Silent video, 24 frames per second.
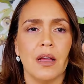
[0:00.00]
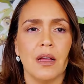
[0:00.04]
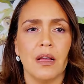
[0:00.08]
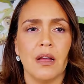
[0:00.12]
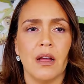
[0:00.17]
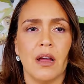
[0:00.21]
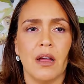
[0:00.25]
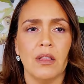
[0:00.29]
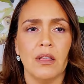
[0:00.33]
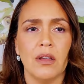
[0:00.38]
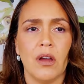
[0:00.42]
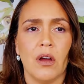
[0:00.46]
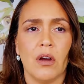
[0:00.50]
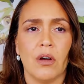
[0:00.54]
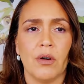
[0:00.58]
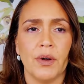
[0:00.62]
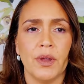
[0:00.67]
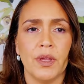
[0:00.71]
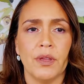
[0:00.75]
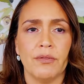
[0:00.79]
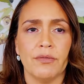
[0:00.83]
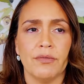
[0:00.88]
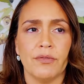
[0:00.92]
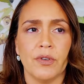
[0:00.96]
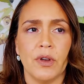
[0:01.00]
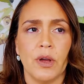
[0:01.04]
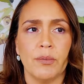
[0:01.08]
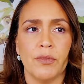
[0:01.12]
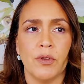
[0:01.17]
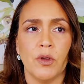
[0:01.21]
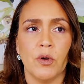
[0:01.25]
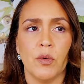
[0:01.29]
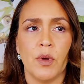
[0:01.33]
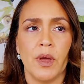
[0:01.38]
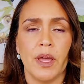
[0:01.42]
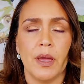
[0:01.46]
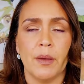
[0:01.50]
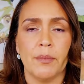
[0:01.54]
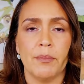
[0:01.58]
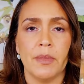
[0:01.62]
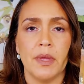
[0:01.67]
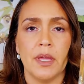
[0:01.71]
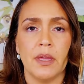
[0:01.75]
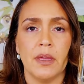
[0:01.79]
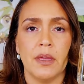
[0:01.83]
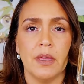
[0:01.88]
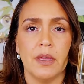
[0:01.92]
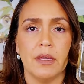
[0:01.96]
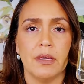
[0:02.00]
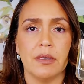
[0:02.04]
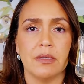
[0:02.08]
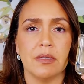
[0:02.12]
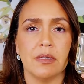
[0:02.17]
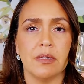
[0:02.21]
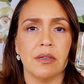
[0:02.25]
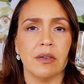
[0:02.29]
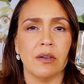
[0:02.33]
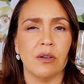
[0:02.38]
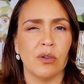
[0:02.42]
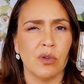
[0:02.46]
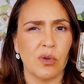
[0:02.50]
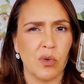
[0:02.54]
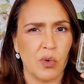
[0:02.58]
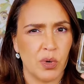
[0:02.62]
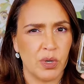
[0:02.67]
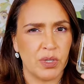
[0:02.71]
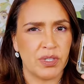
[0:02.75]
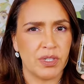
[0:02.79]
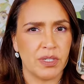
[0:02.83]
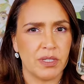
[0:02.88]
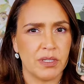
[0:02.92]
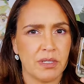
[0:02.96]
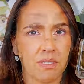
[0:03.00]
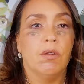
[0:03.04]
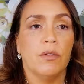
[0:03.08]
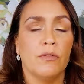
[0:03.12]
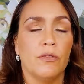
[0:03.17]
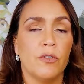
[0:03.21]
Kalahari from Noeme is gorgeous.